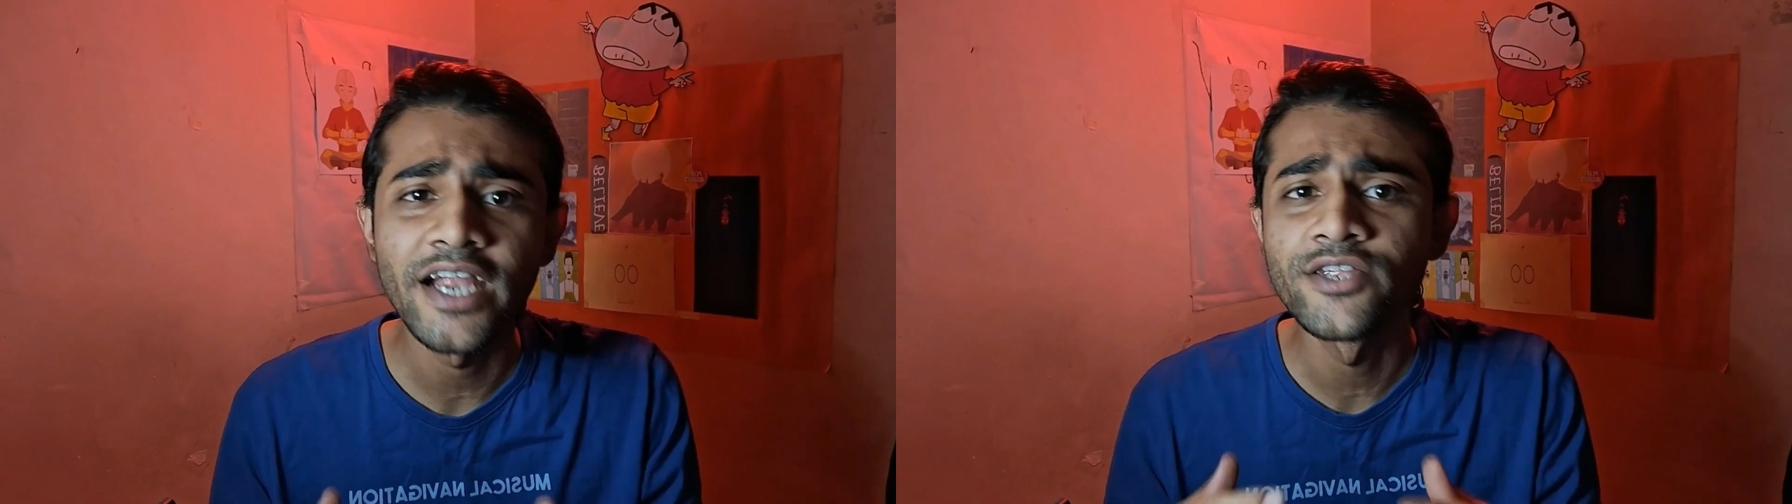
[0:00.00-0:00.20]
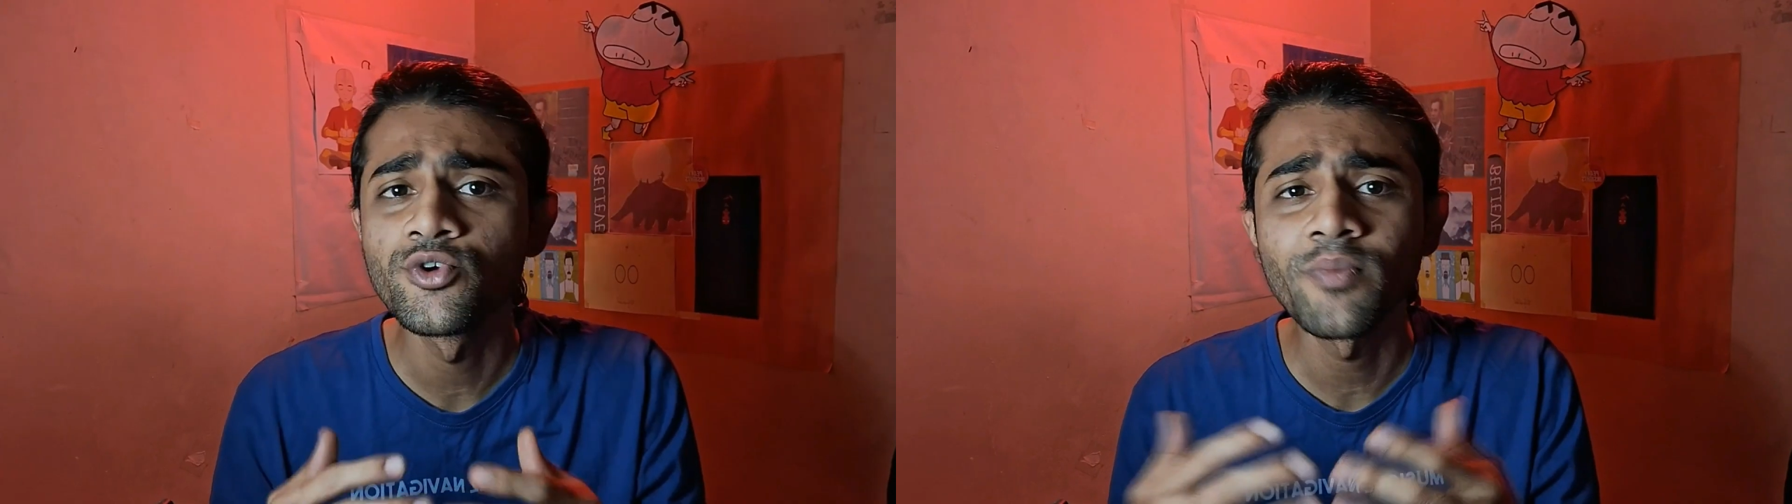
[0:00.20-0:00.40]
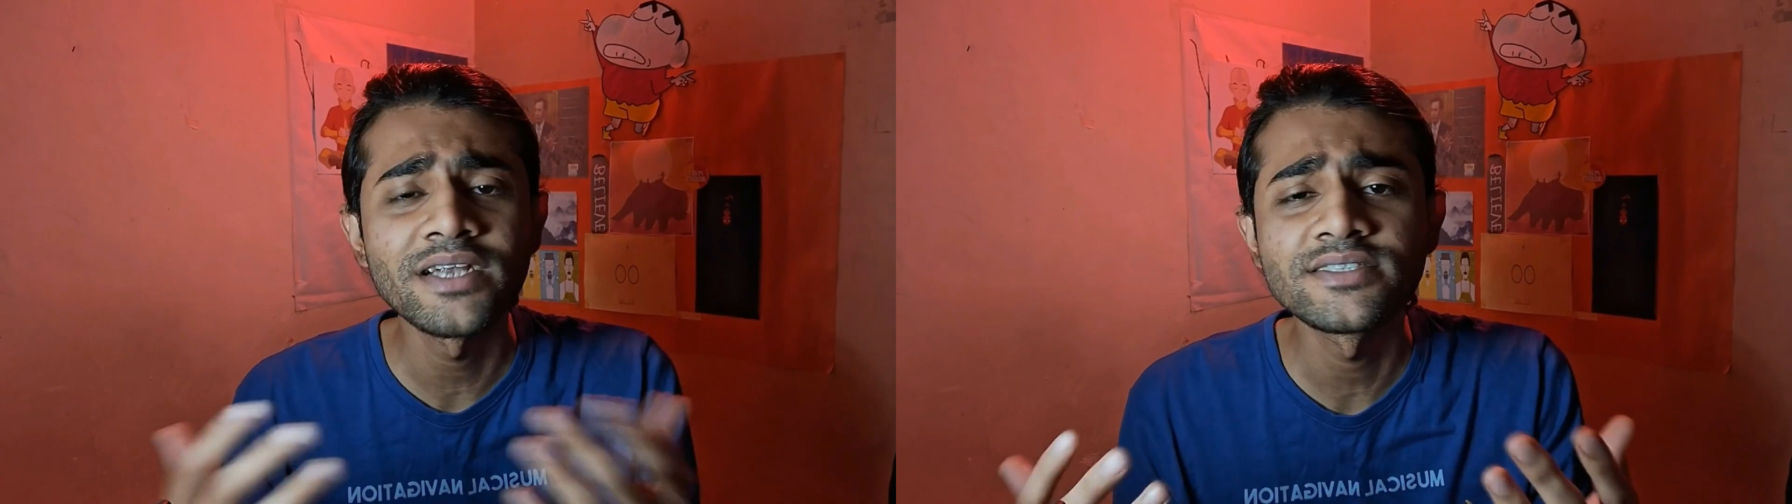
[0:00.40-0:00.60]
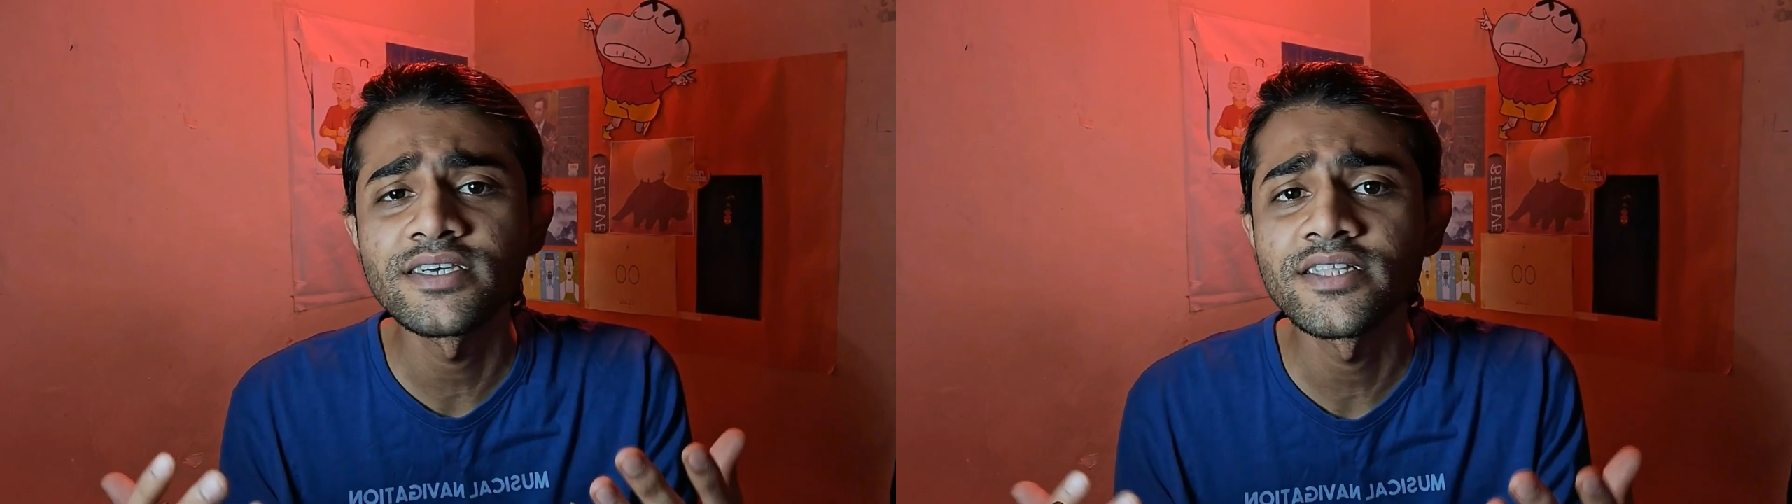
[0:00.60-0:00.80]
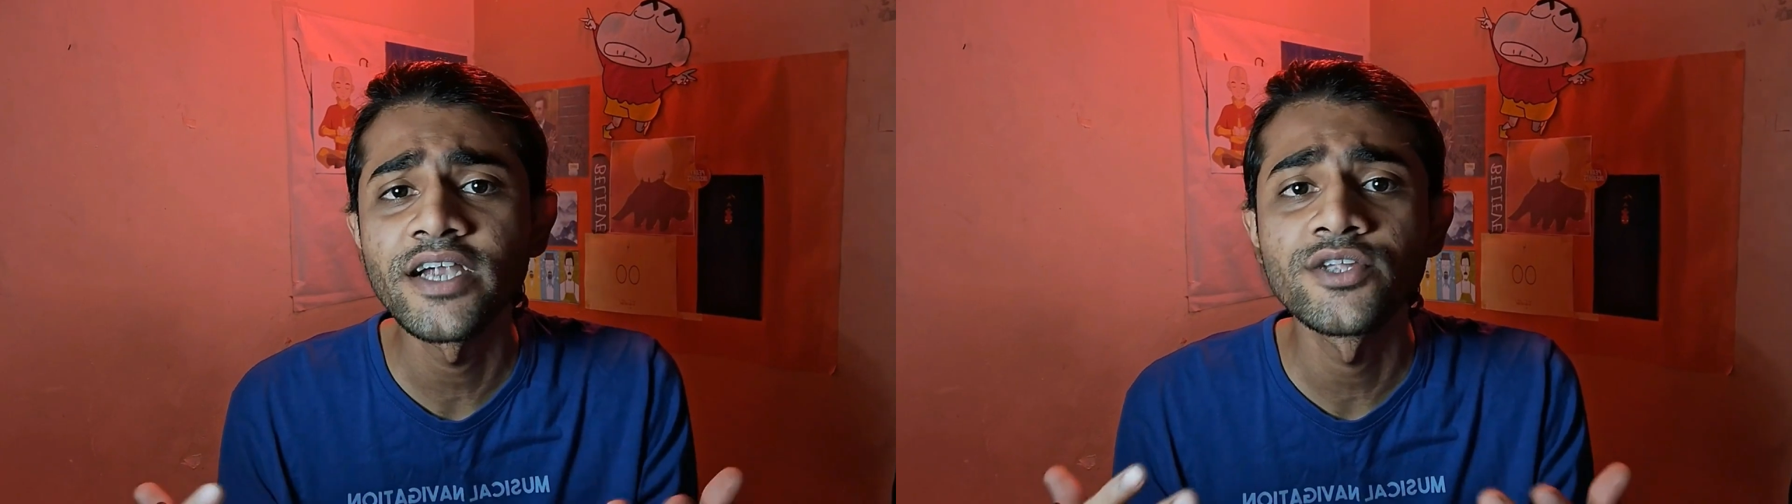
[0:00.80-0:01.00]
and you might
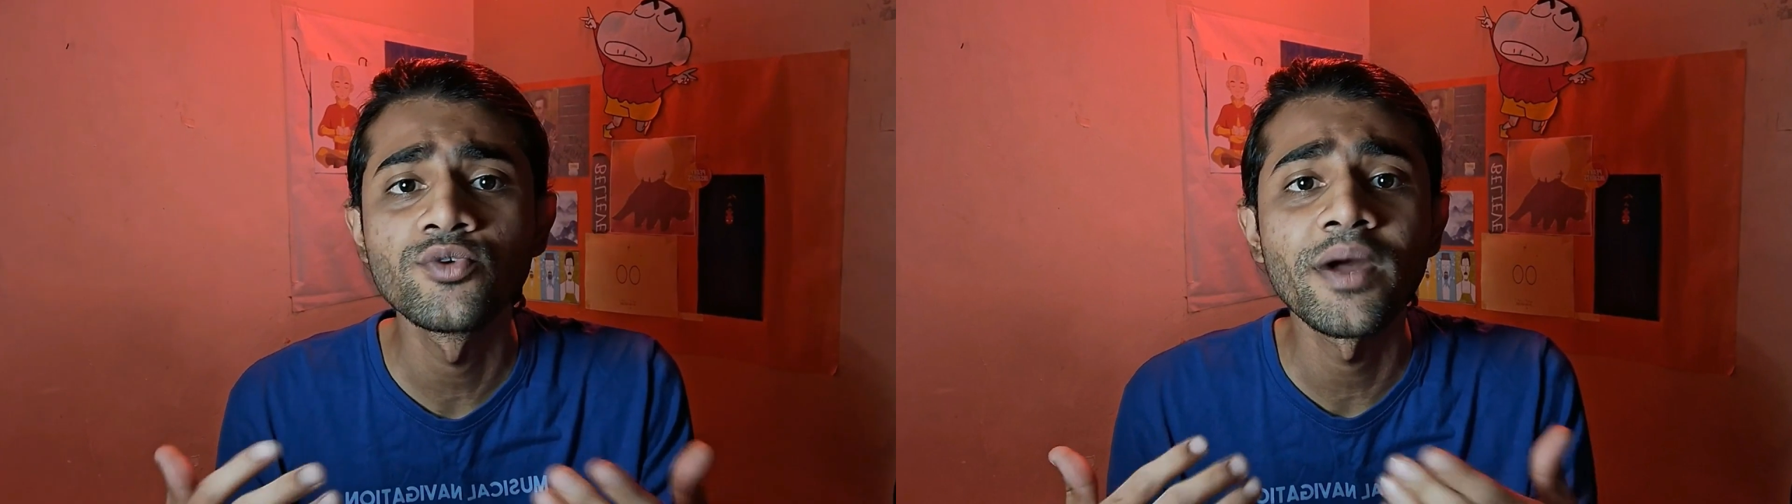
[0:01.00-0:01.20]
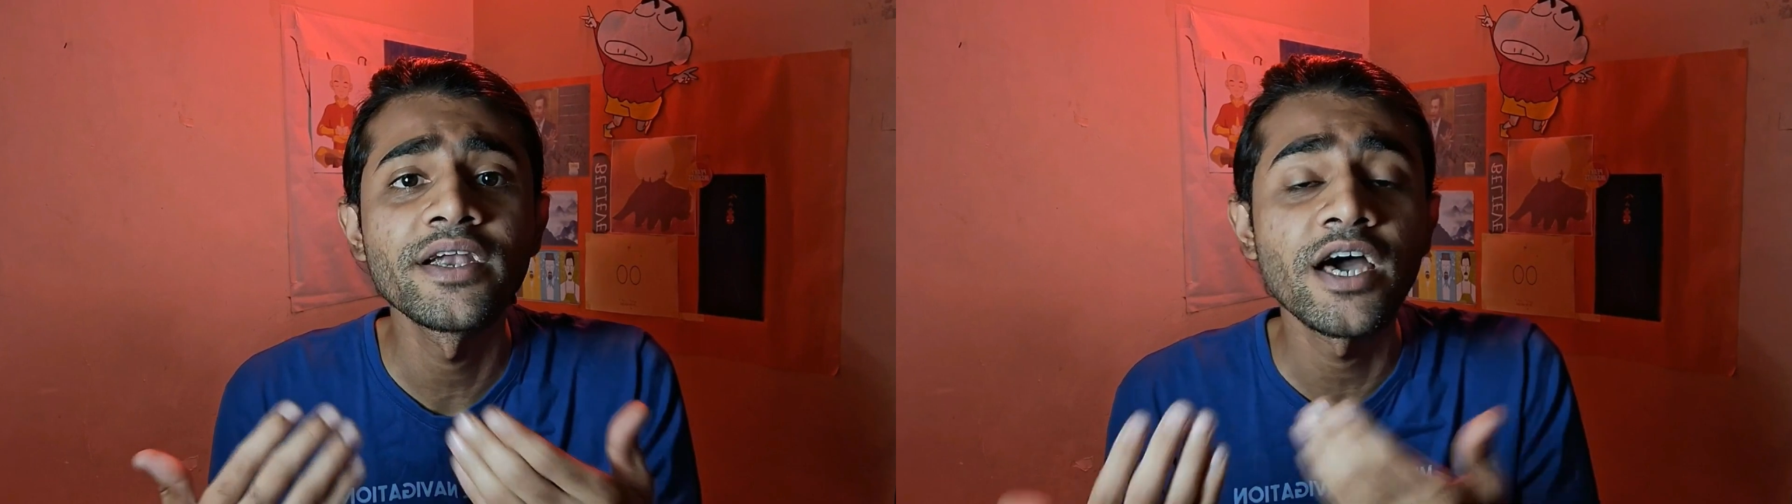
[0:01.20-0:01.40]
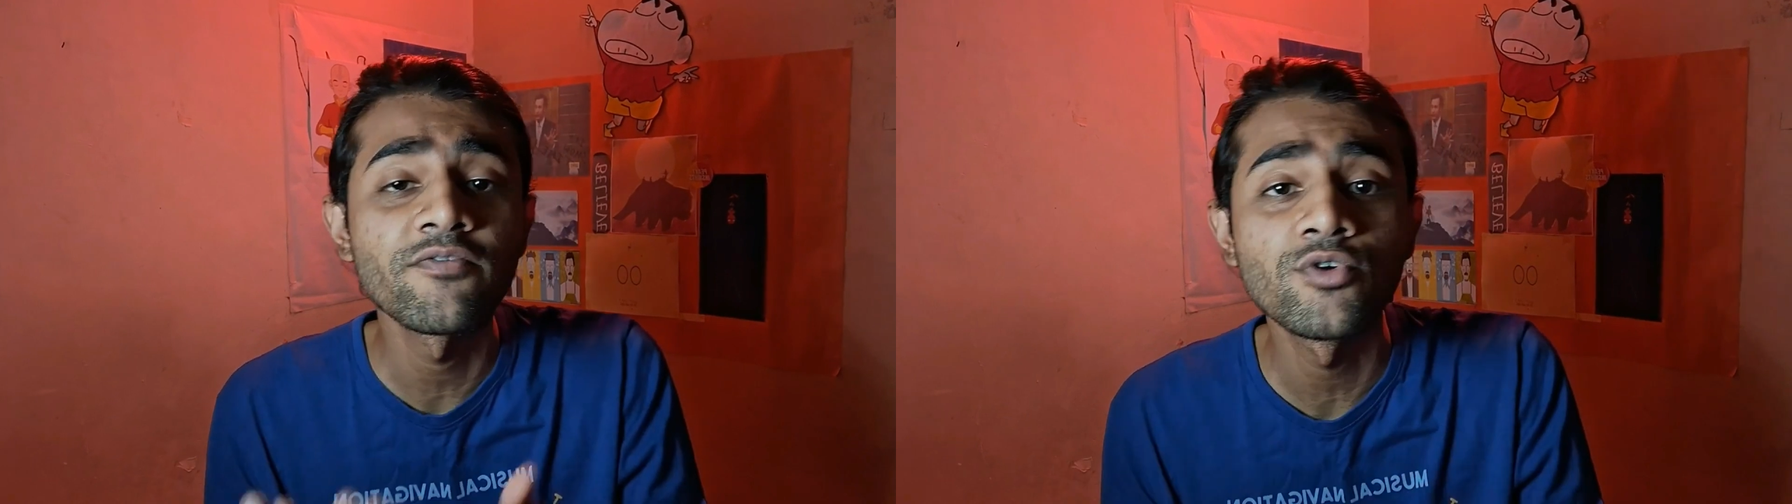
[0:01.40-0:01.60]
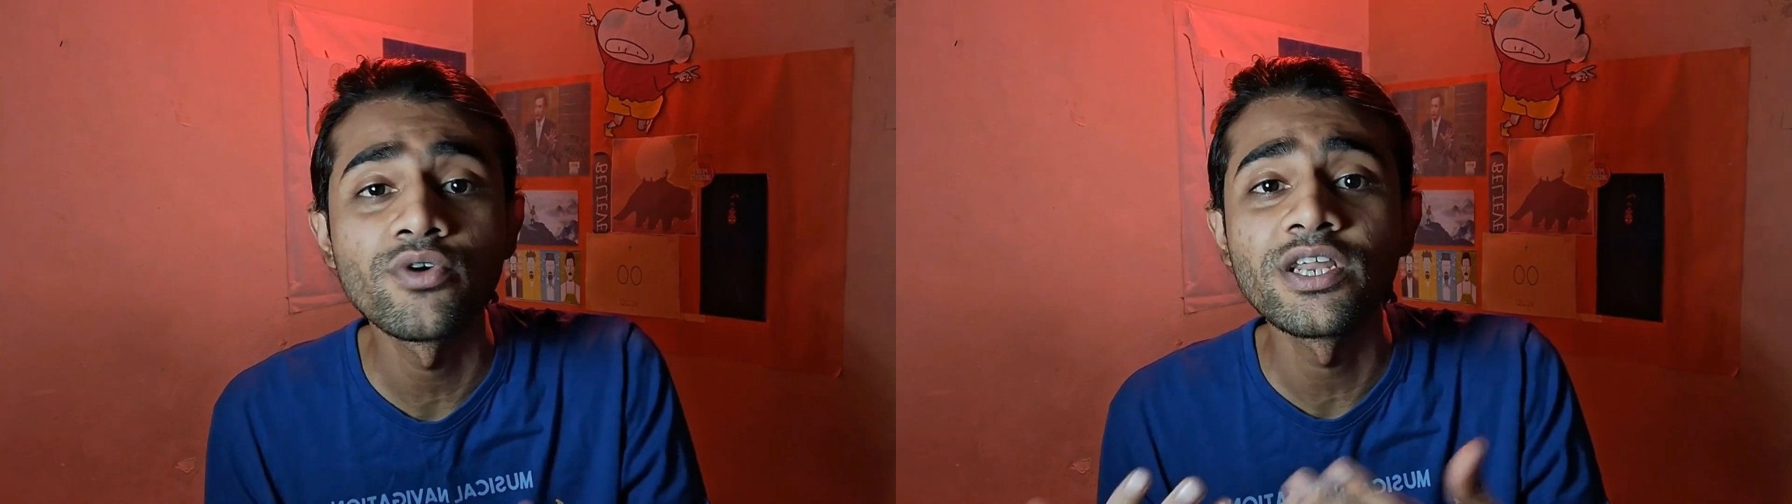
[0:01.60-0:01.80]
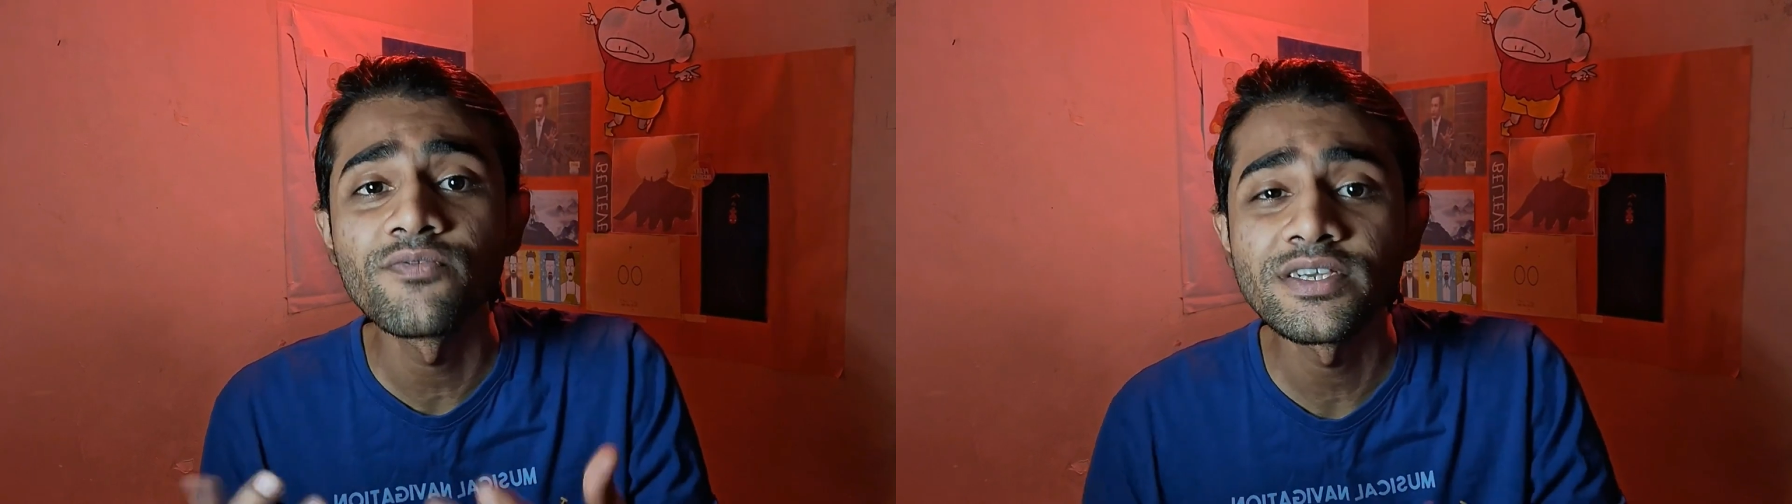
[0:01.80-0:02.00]
say that you might have
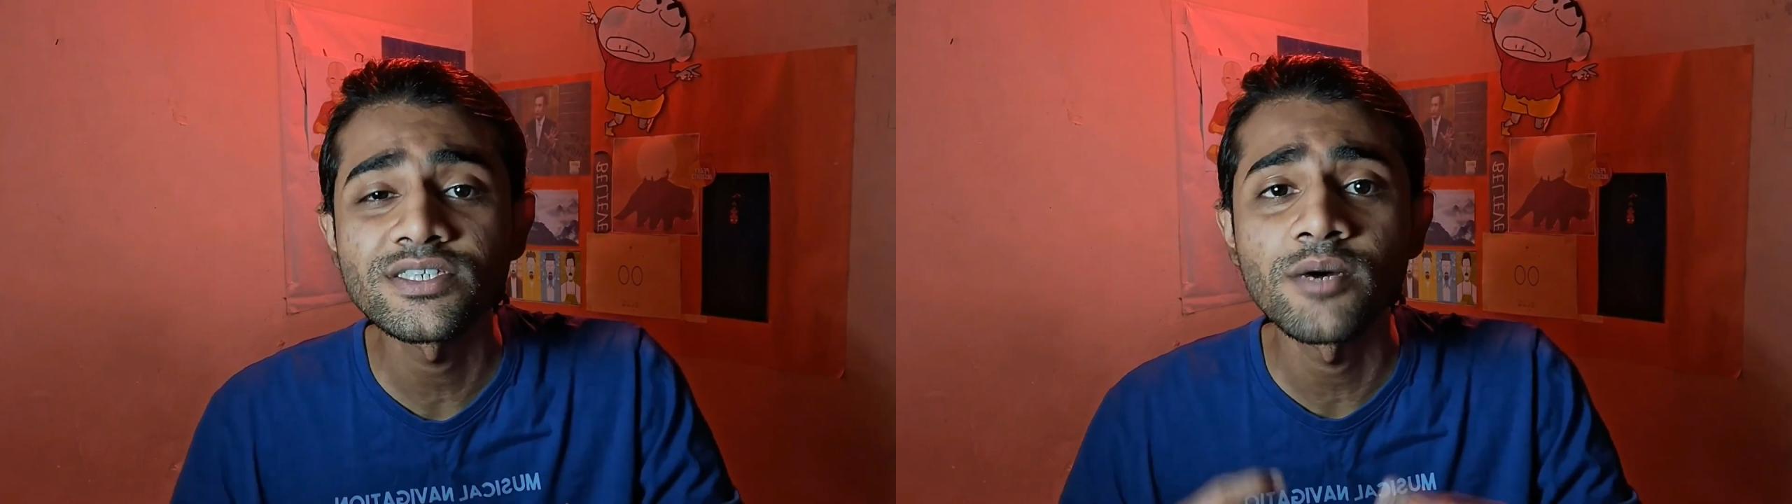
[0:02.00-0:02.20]
to invest